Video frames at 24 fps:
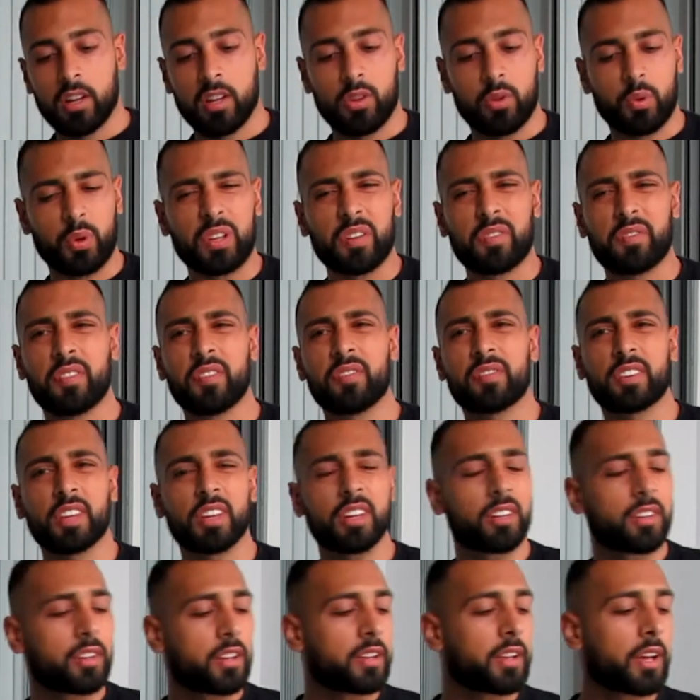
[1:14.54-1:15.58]

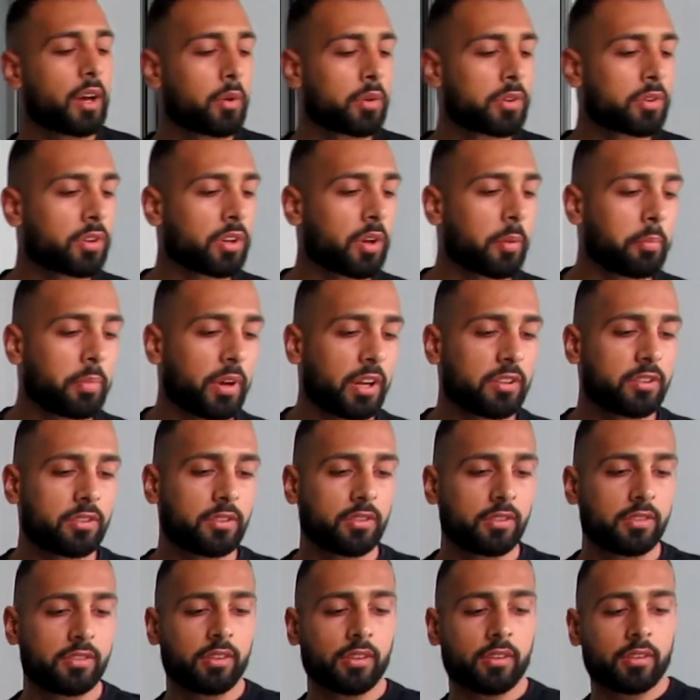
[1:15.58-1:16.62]
2015, and that was on a
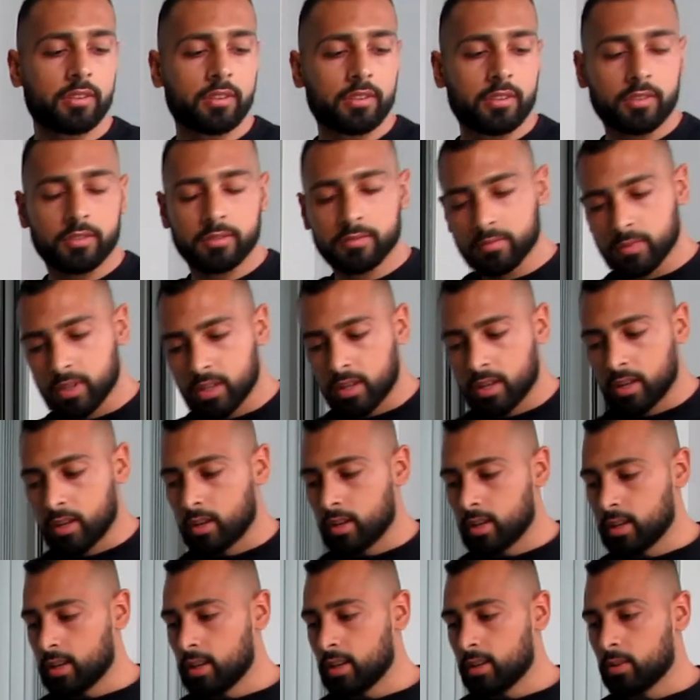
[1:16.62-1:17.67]
budget, so
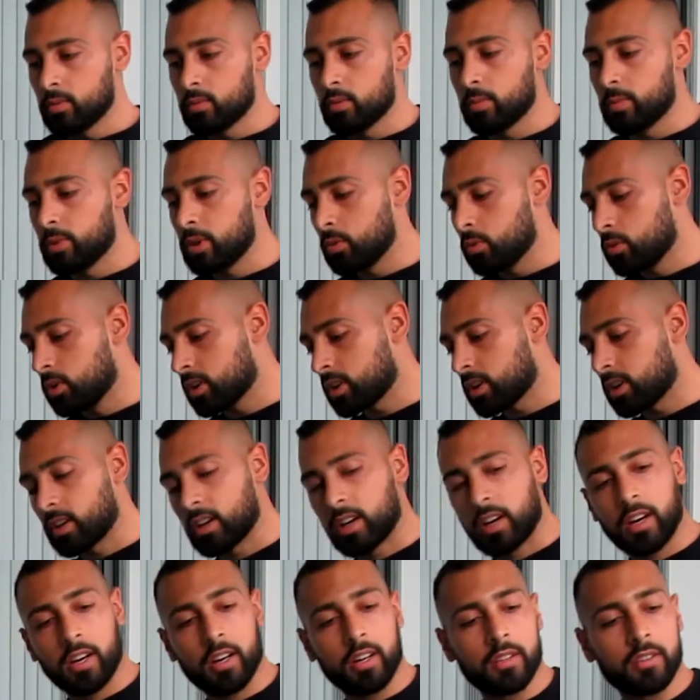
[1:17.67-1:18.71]
we've been working
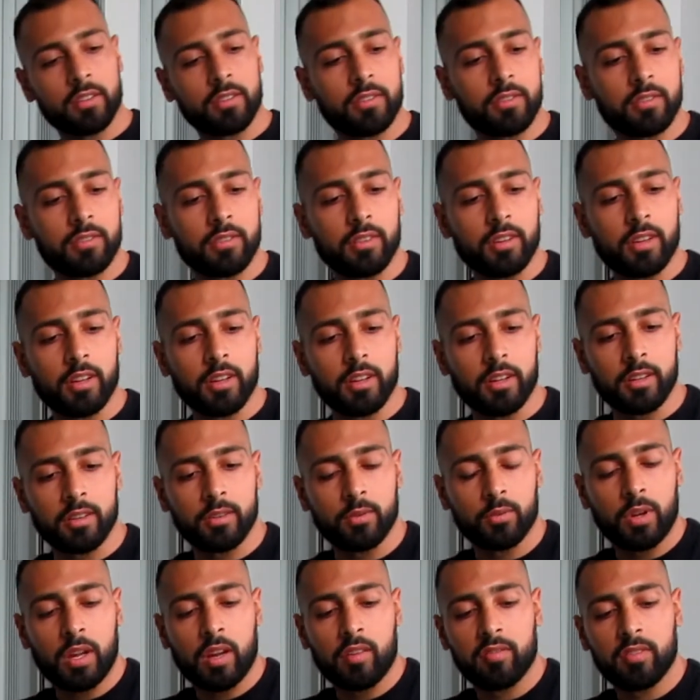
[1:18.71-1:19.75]
hard
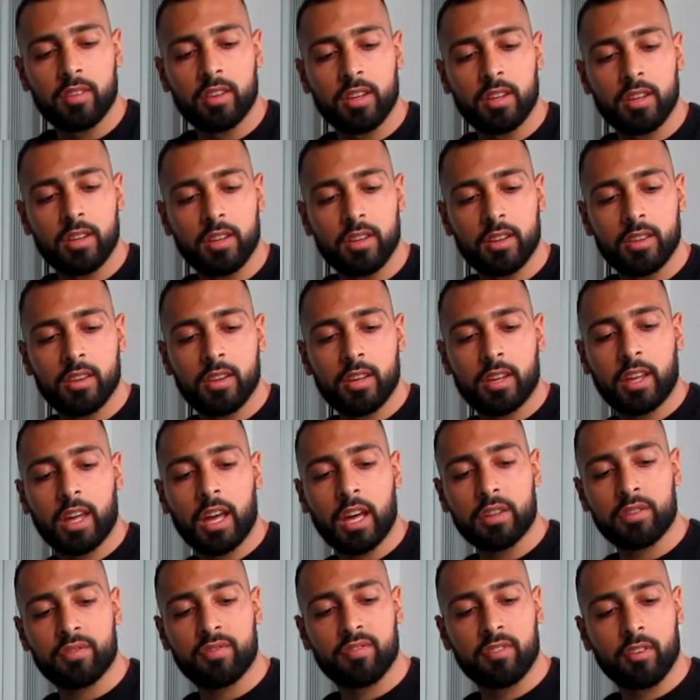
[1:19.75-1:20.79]
and we have the
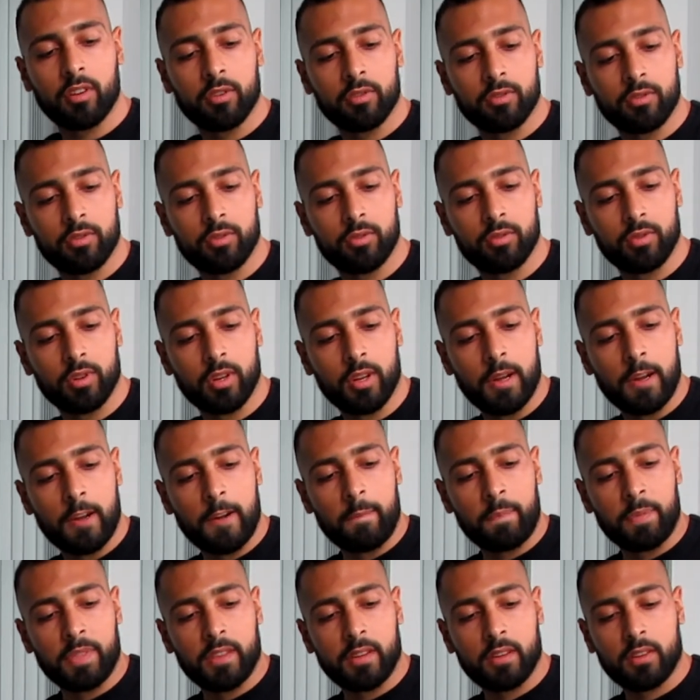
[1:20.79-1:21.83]
cash flow to
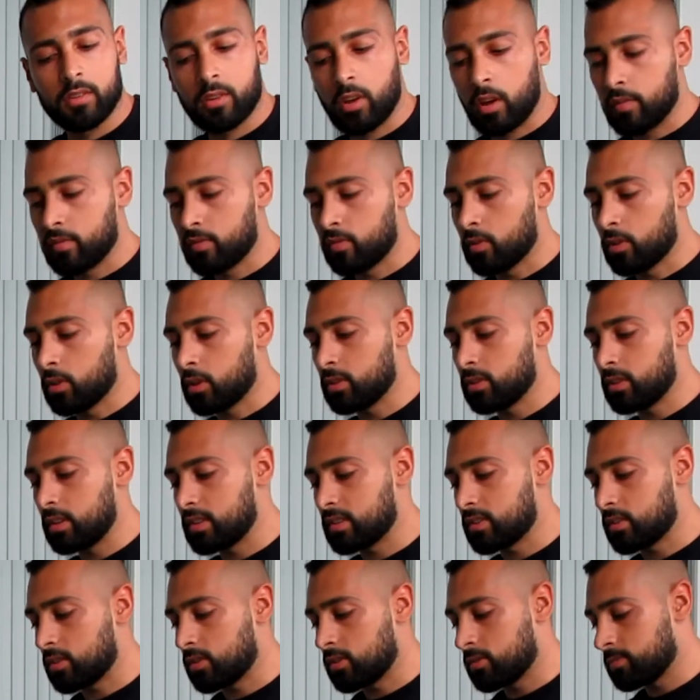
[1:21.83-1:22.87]
go full on
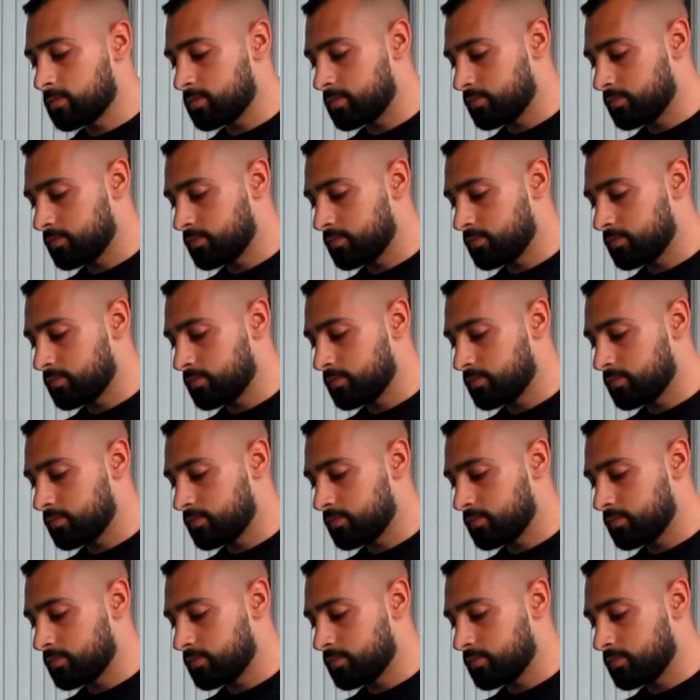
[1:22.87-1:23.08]
this time.